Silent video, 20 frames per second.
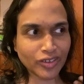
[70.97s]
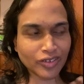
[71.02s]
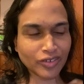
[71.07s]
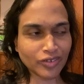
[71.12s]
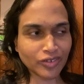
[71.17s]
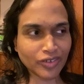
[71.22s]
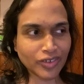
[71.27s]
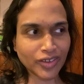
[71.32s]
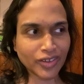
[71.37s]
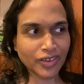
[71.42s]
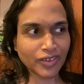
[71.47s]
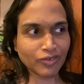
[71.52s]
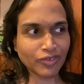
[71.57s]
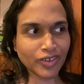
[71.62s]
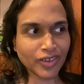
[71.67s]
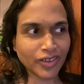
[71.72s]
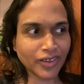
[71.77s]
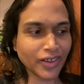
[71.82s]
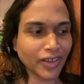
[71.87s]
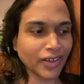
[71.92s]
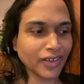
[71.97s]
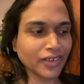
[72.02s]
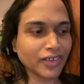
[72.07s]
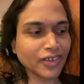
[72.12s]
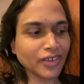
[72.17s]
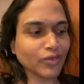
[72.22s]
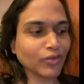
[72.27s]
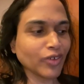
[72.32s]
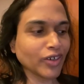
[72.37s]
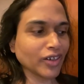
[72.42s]
So like I was thinking, hey, this
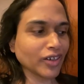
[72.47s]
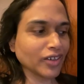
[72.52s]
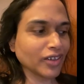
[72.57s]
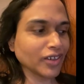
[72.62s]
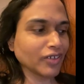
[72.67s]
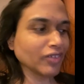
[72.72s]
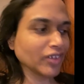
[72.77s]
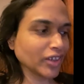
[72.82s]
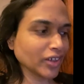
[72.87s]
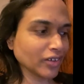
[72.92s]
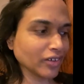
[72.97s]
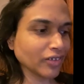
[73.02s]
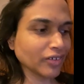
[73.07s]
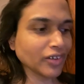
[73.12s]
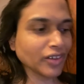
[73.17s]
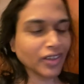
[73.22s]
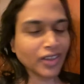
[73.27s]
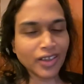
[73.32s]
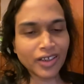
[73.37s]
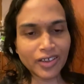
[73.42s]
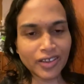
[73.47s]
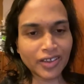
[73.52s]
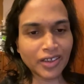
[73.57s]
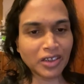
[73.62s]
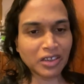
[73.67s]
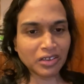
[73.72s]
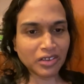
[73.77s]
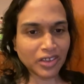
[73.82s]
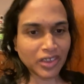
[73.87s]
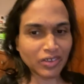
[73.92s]
is where I live here. Yeah,
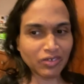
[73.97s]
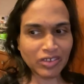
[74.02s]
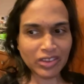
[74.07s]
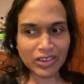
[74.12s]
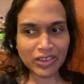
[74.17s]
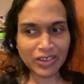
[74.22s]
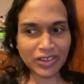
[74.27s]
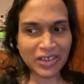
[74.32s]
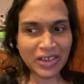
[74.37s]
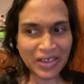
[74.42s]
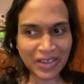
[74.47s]
I live here,